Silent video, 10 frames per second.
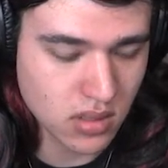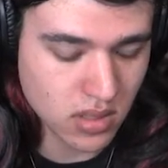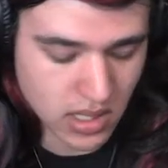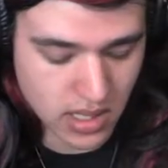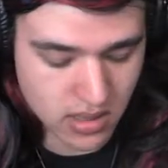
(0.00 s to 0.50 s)

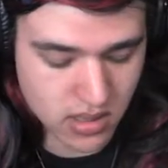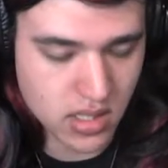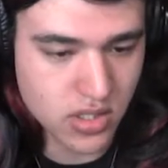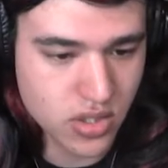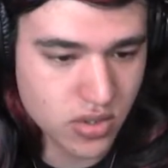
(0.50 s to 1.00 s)
Okay,
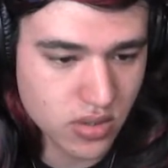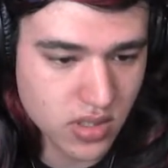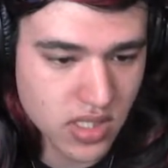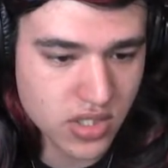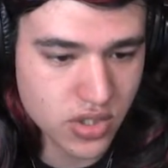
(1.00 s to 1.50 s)
this should,
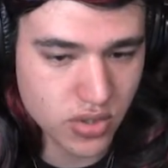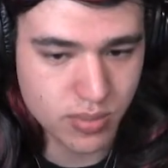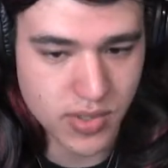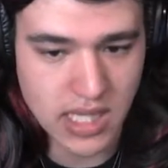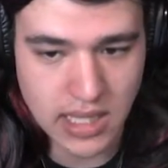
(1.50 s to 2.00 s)
this
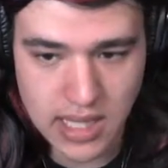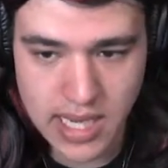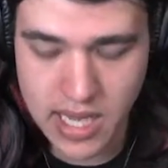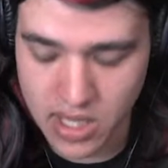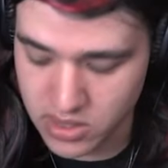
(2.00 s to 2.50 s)
should be
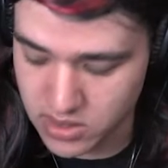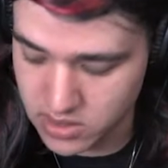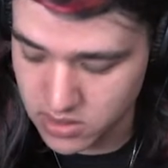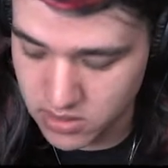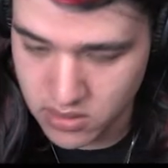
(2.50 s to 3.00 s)
allowed.
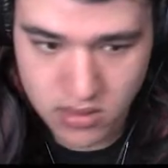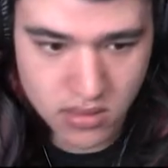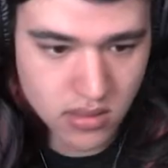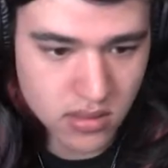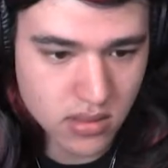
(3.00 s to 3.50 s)

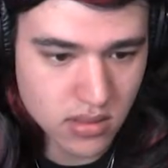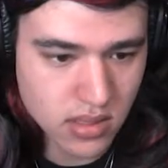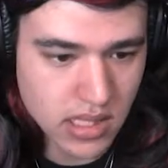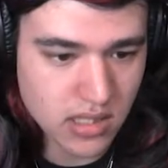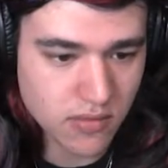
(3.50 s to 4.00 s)

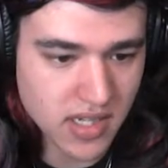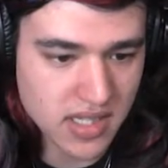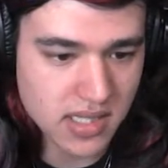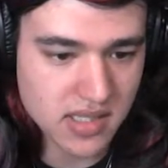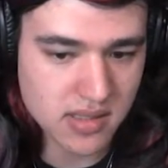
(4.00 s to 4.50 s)
Like, the
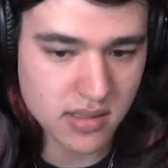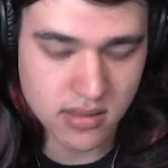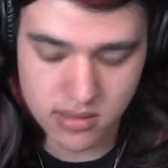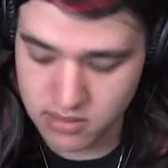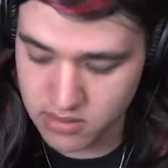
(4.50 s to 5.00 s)
fact that it doesn't
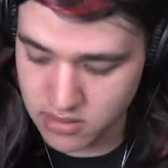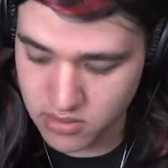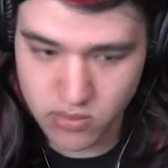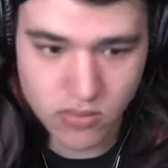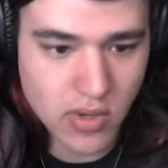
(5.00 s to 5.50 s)

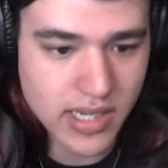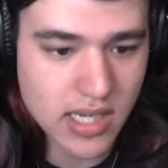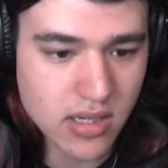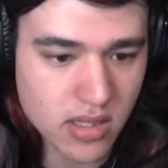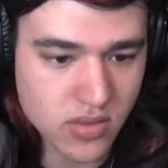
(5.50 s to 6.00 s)

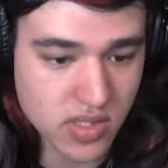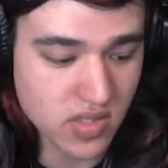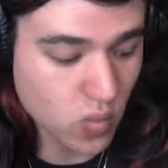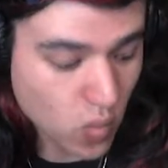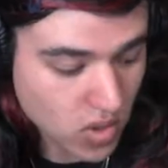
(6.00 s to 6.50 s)
recognize or
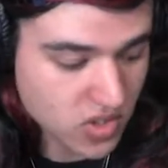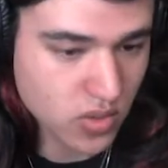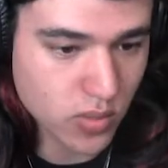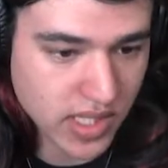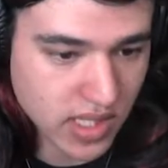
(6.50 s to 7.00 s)
doesn't want
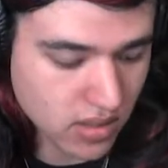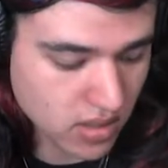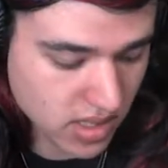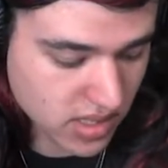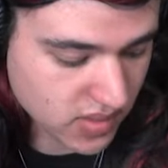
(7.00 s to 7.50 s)
to
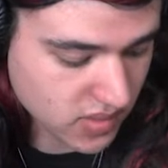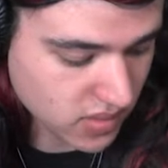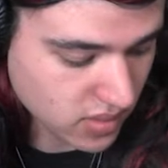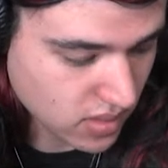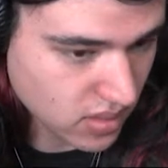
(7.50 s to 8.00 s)
recognize